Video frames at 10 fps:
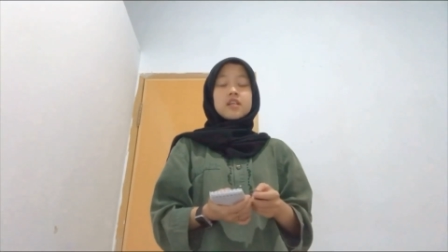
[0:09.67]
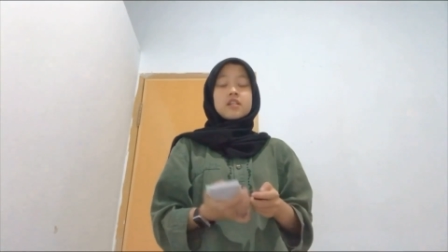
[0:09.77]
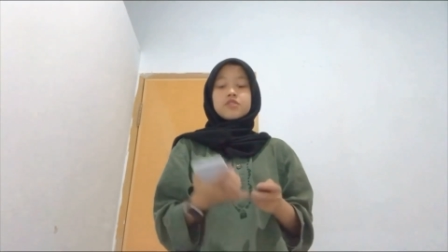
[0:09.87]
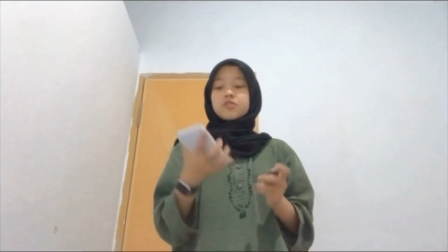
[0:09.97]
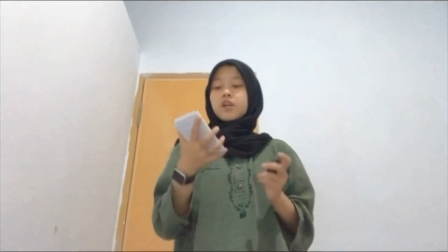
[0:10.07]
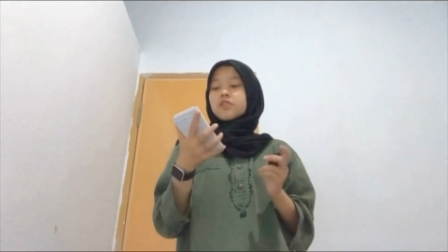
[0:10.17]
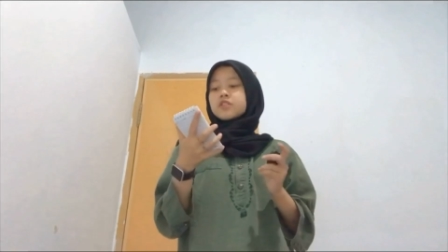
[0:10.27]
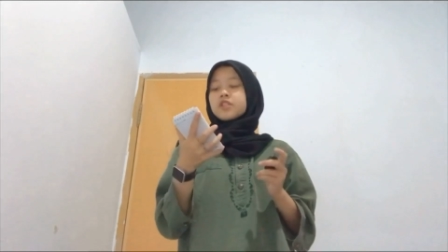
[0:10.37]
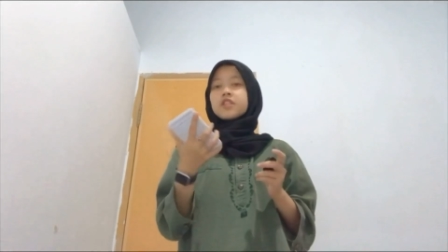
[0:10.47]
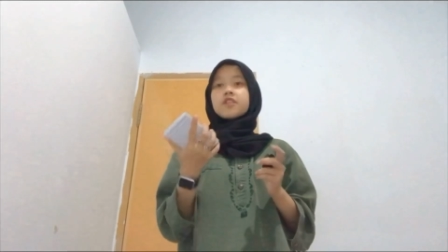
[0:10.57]

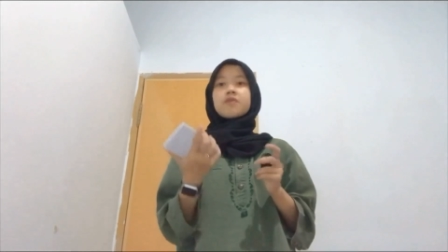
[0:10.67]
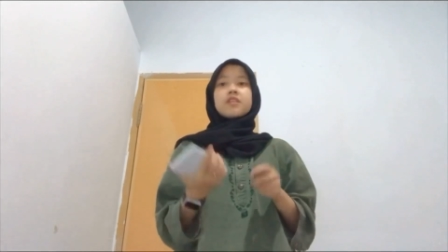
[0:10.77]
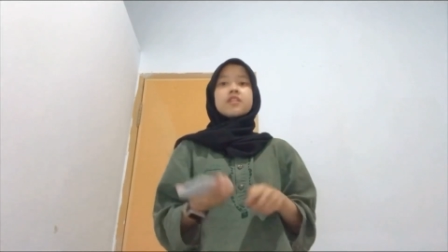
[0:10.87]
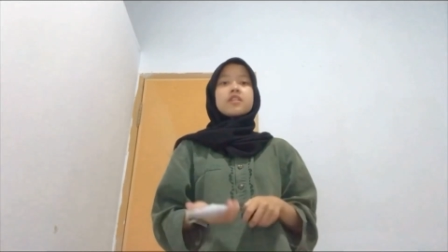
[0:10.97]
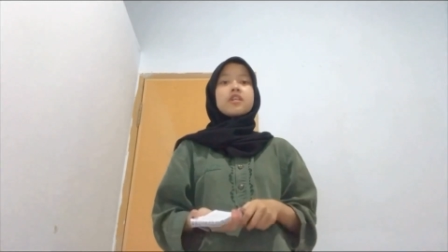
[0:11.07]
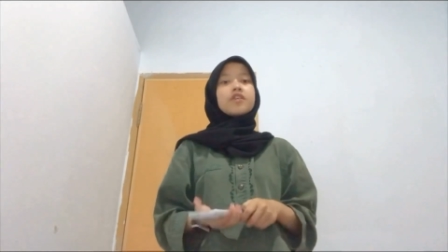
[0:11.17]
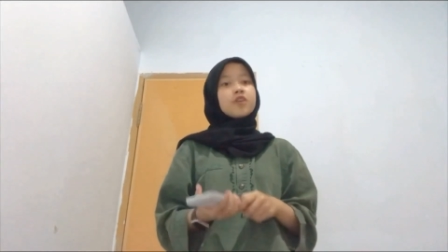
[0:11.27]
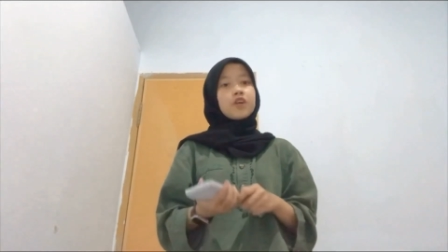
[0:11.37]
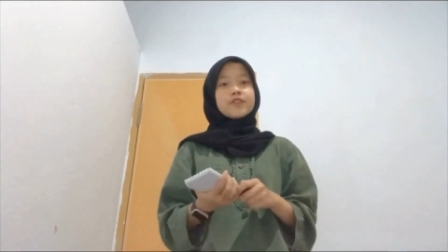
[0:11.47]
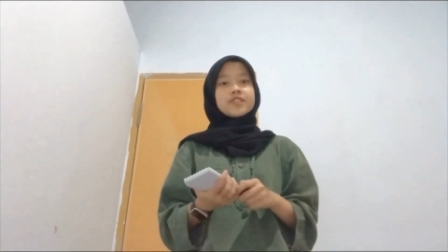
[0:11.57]
Starting with the
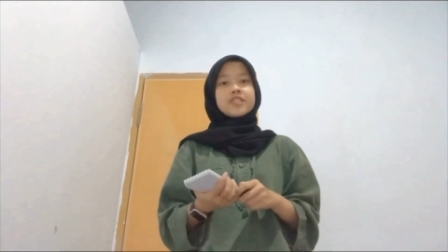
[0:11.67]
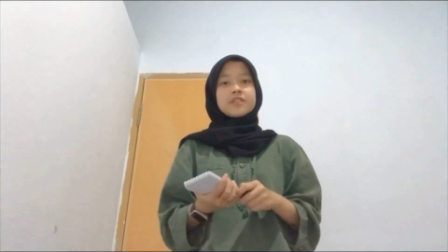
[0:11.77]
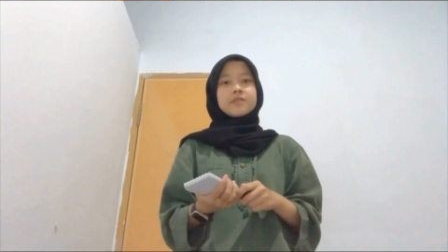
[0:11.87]
introduction.